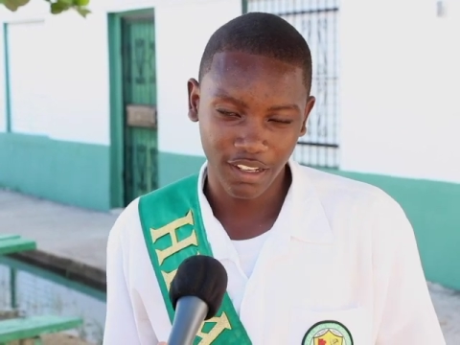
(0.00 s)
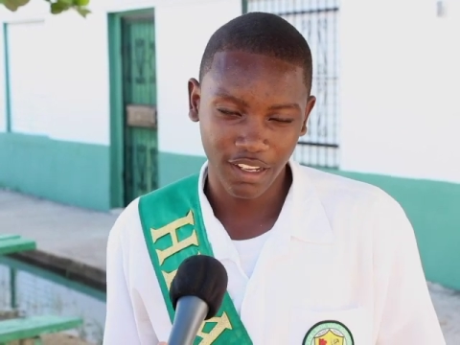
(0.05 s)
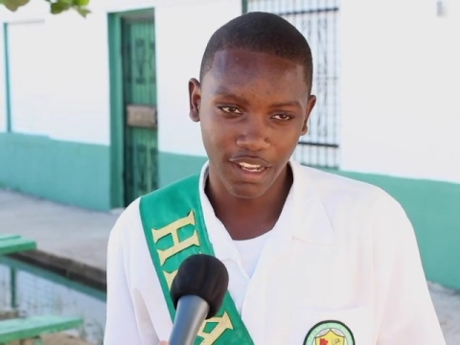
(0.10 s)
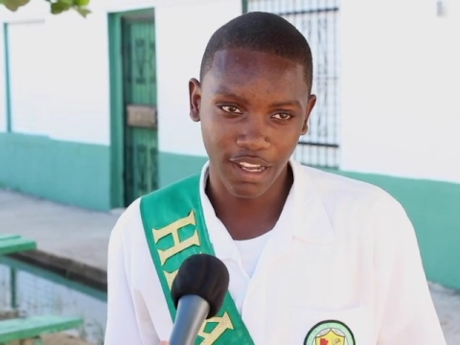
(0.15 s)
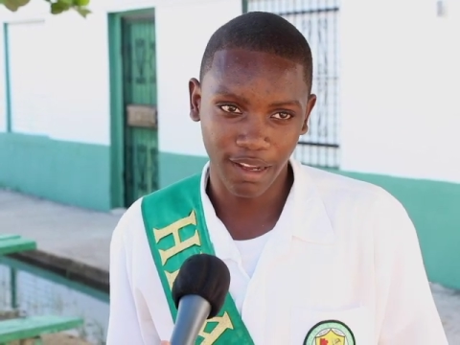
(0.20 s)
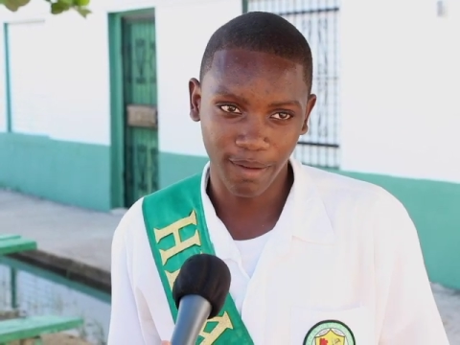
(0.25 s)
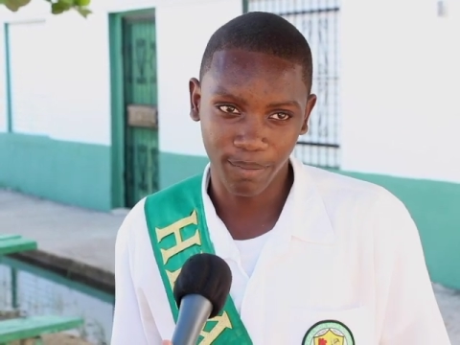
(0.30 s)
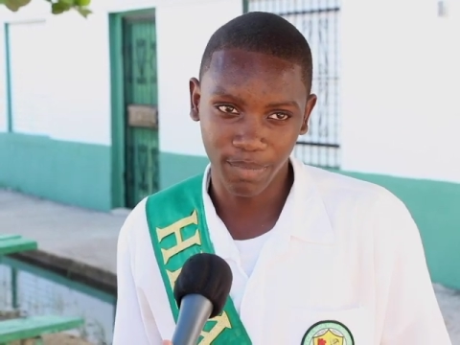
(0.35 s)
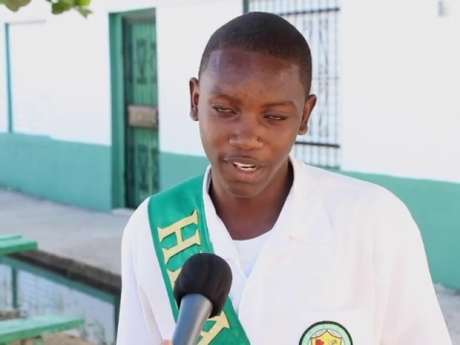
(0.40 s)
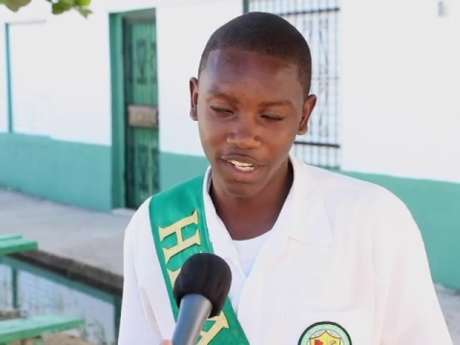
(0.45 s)

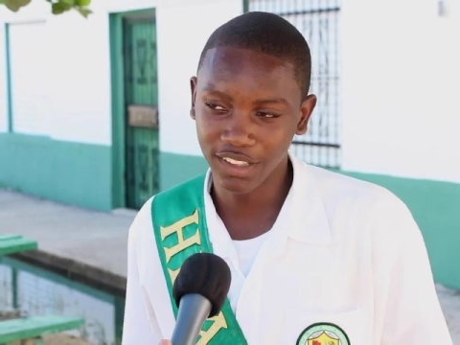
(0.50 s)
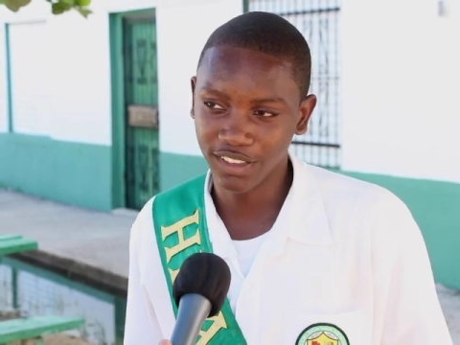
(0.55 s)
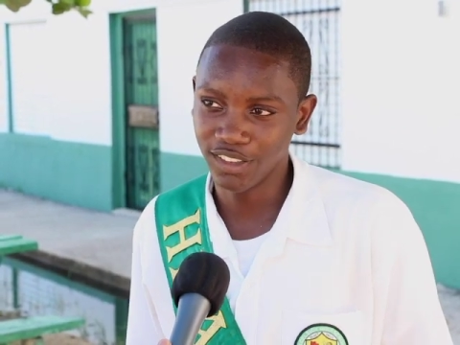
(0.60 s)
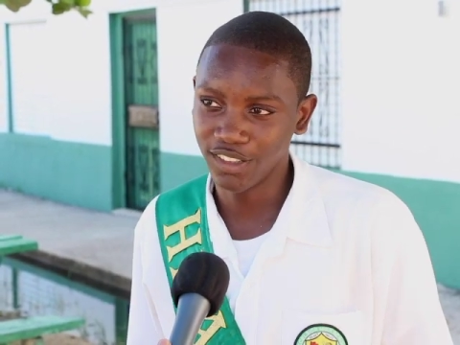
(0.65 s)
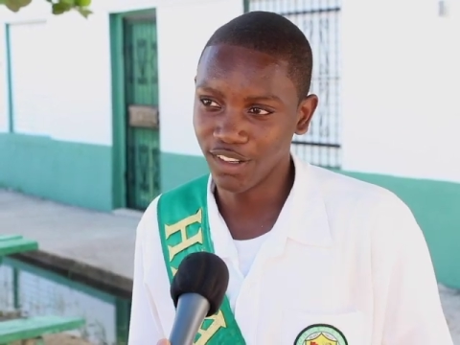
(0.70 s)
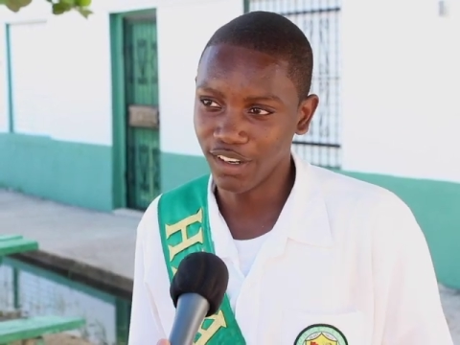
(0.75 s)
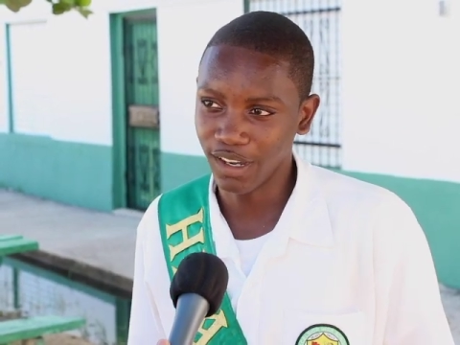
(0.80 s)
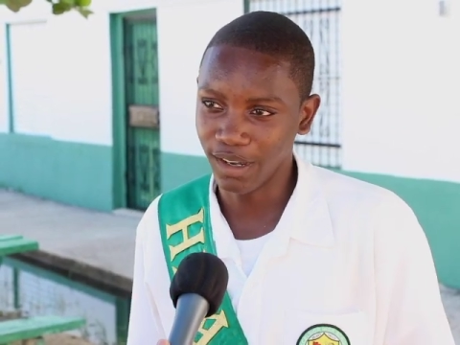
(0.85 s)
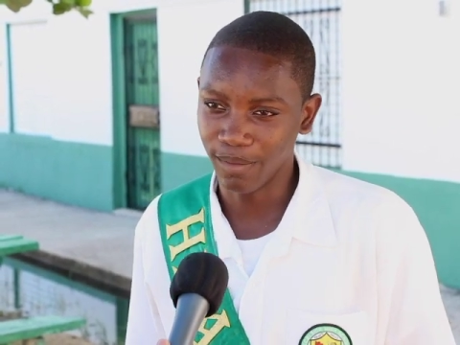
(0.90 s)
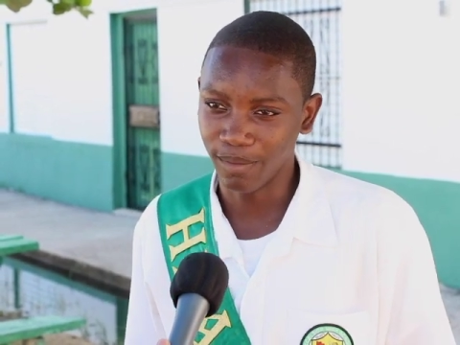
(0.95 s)
I plan
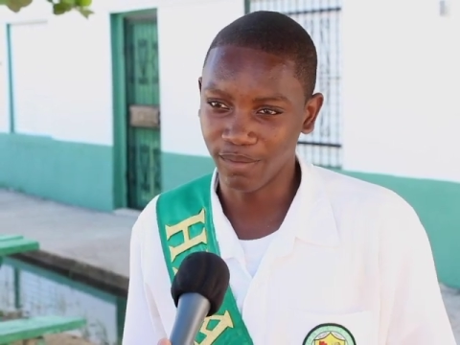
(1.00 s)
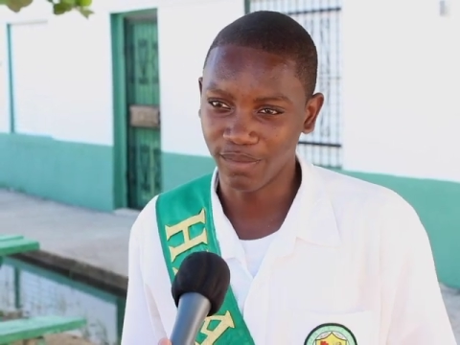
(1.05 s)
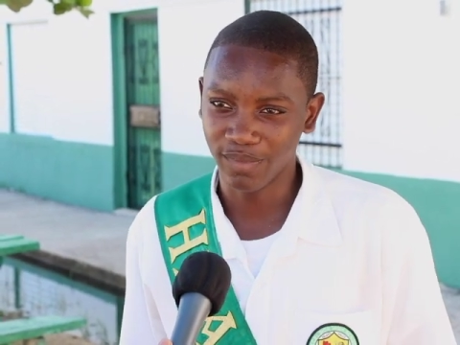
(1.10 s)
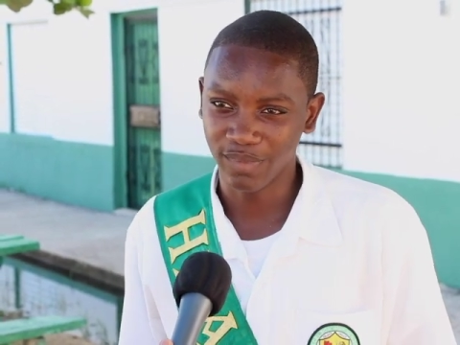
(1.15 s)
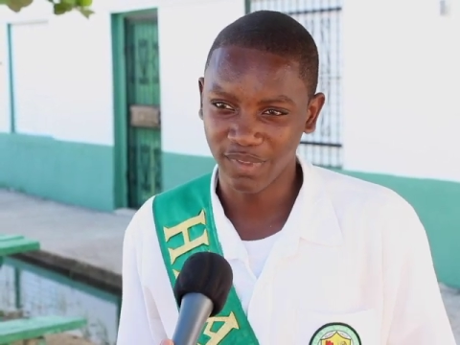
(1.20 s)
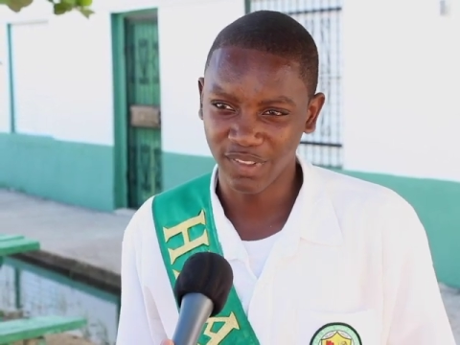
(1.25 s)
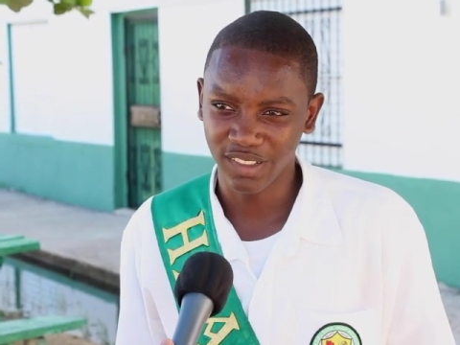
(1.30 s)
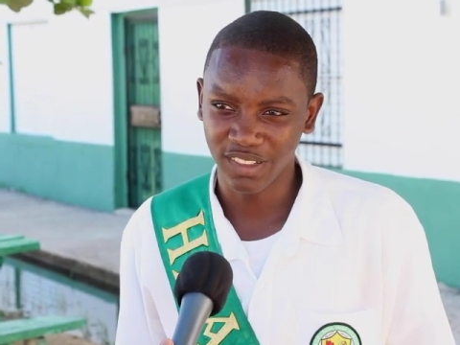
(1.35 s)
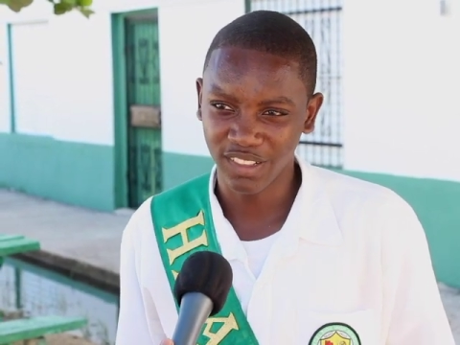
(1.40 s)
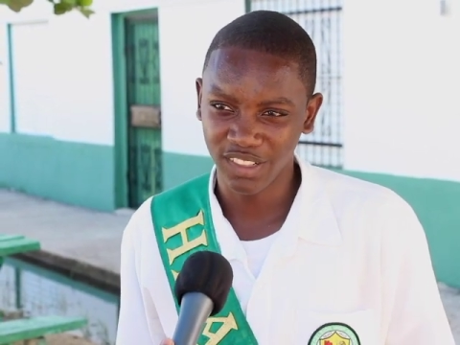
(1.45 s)
to
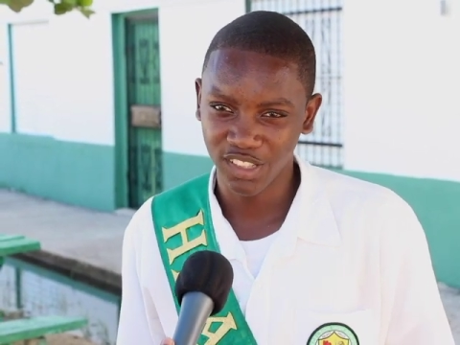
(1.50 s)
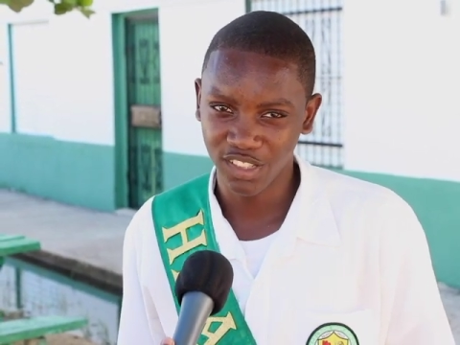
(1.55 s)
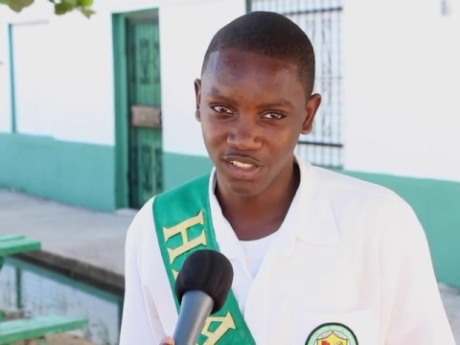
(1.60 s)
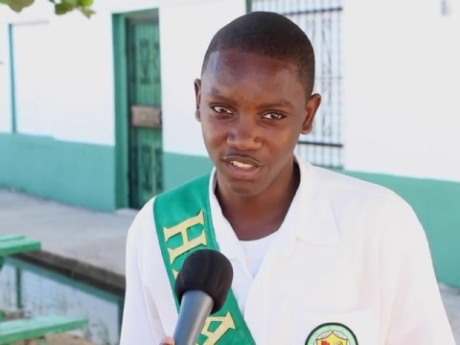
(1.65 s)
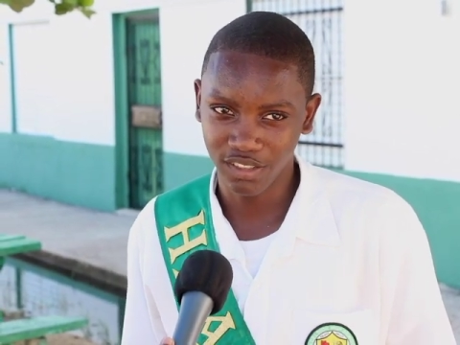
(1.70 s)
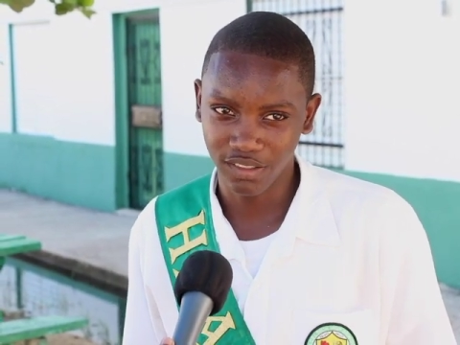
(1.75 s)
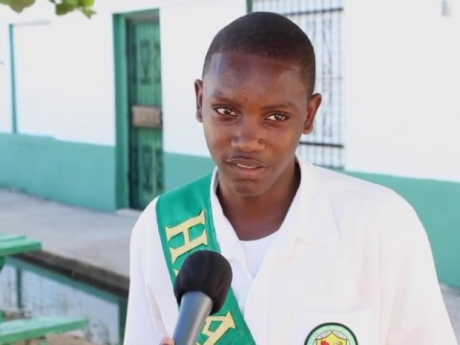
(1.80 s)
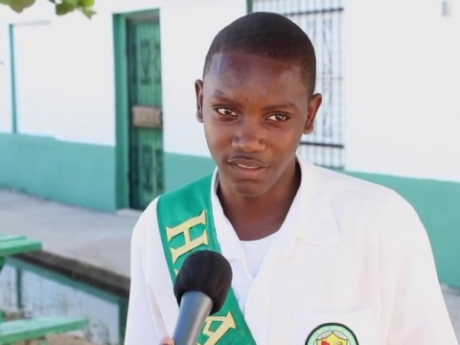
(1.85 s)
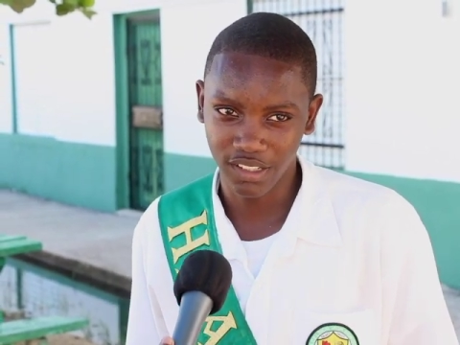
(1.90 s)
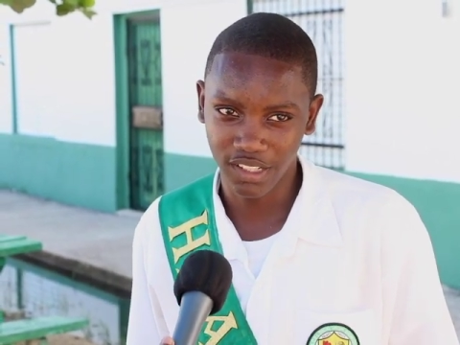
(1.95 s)

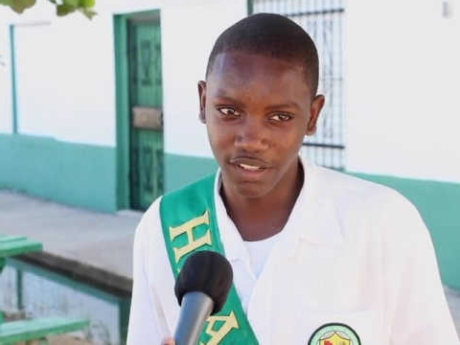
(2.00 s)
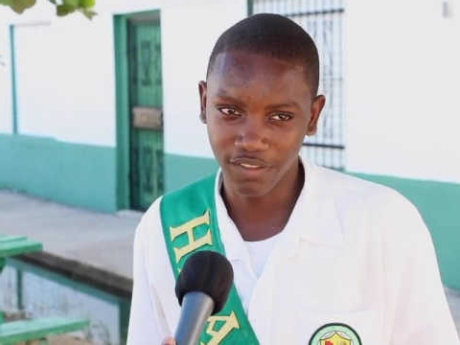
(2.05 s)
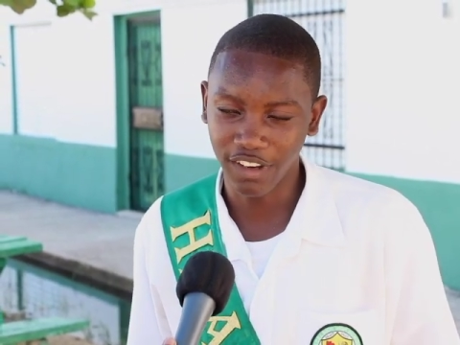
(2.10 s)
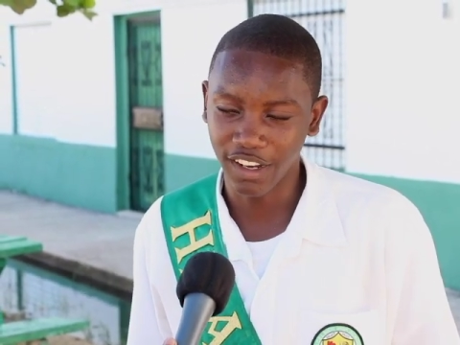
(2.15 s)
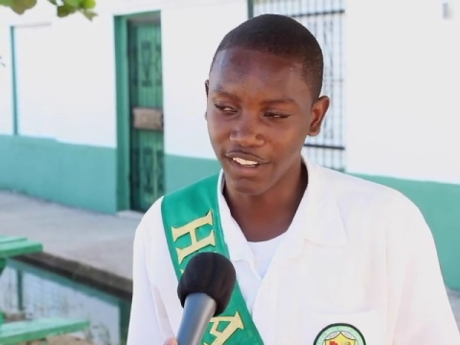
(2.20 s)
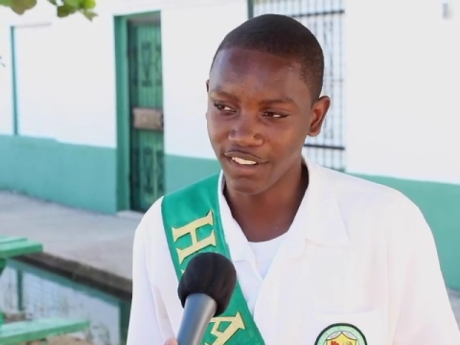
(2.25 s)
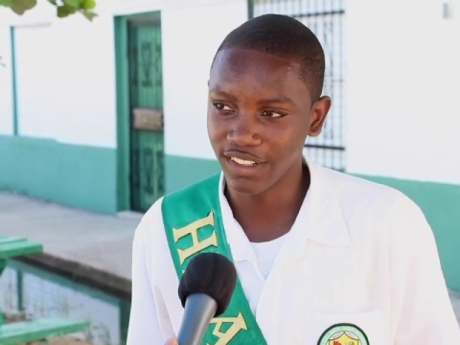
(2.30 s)
give a